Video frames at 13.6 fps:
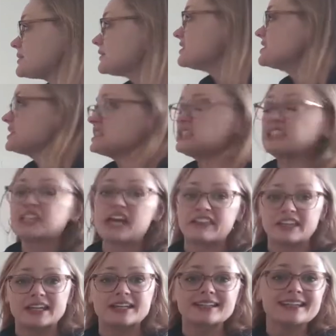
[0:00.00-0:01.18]
So this is
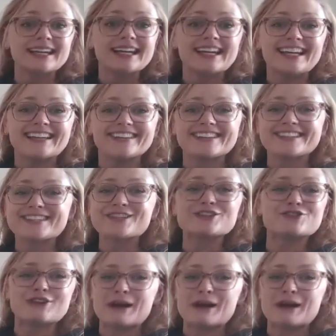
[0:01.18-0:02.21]
nothing. This is a